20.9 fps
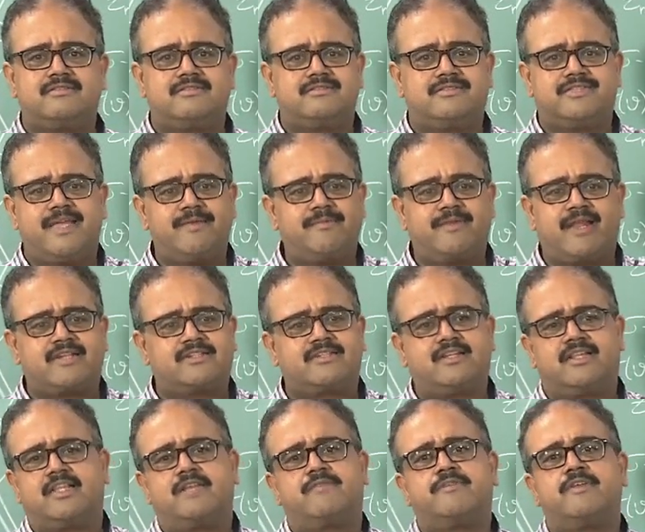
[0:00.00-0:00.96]
Same
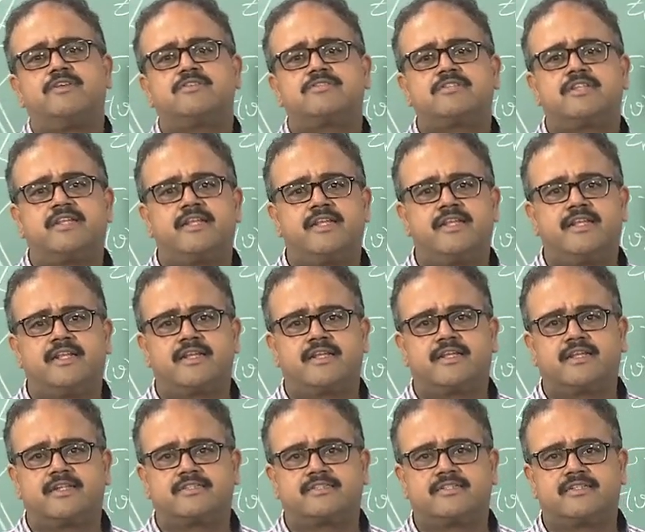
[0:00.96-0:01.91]
rationale that we used in linear
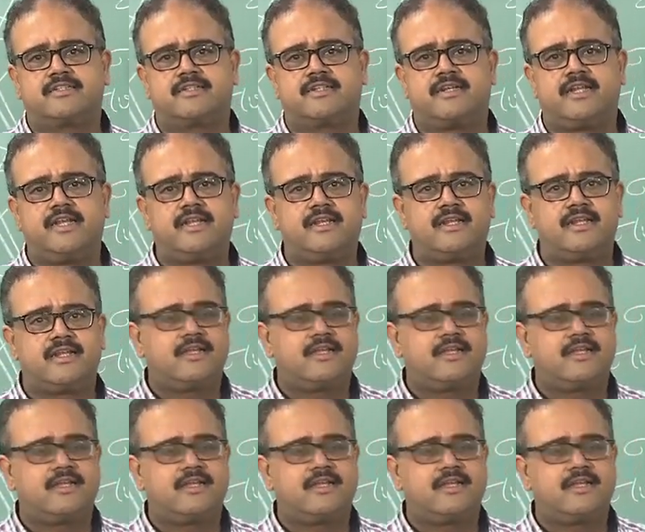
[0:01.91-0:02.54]
regression, right?